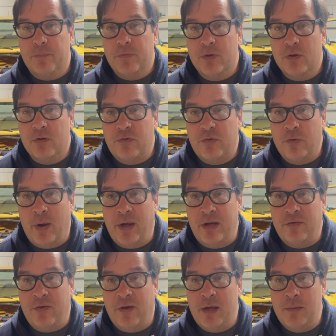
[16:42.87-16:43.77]
So I
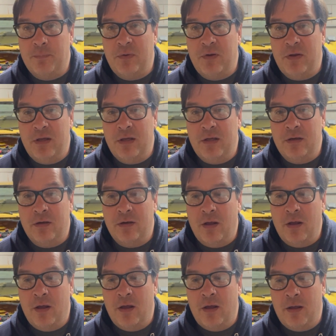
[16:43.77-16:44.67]
typed in
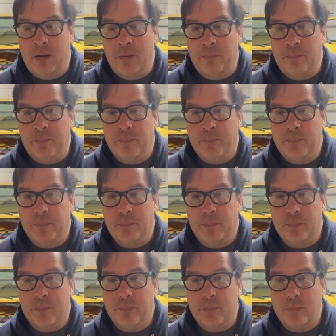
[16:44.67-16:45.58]

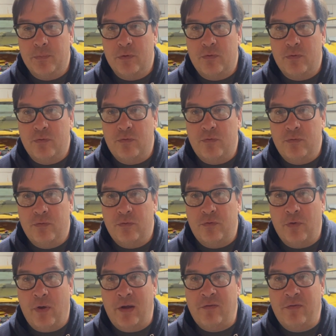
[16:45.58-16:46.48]

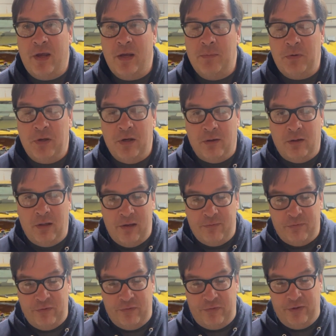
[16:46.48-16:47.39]

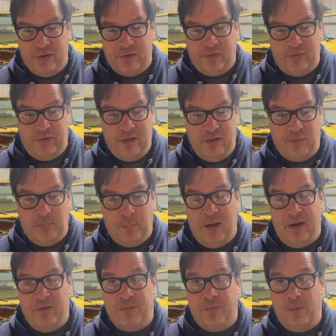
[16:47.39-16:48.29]
11/16
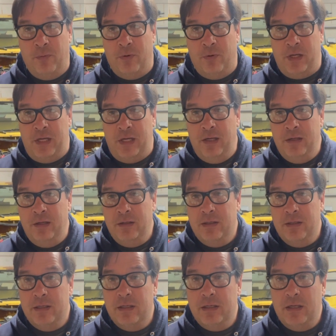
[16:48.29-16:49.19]
by 40,
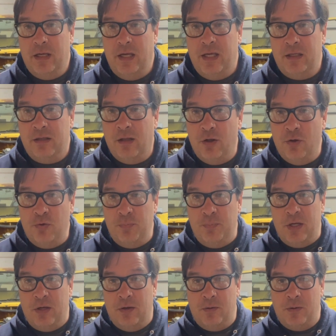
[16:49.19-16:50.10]
and lo and
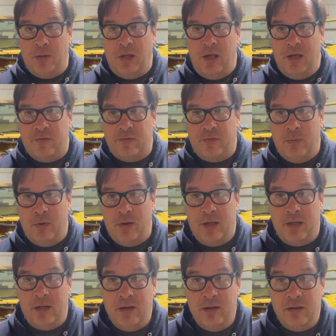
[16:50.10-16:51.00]
behold, guess
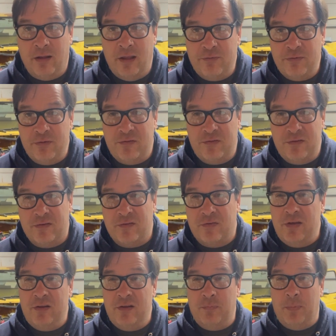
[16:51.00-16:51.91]
what?
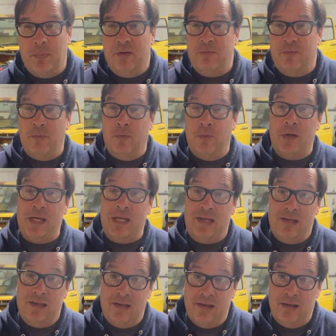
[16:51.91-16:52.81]
11/16 by
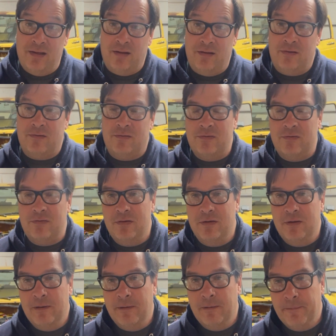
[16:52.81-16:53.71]
40 is
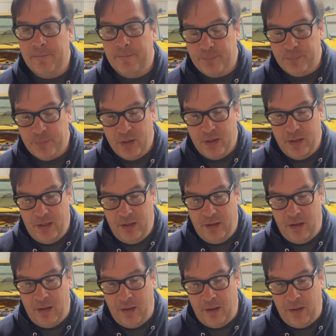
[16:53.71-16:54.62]

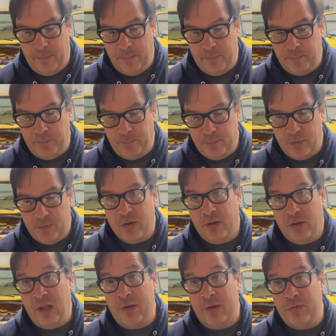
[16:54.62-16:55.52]

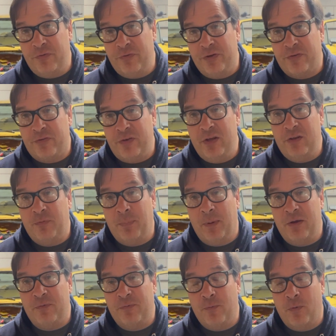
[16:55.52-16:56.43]
11/16
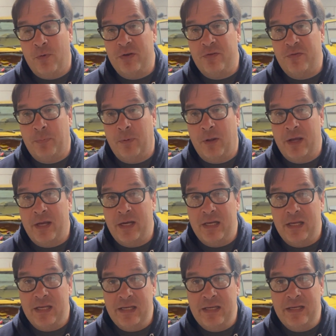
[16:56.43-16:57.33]
by 40
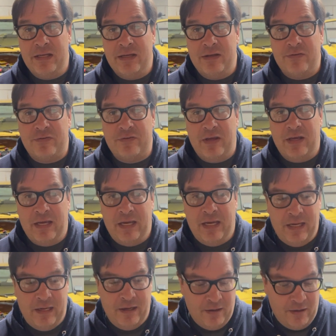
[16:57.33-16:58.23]
spline is a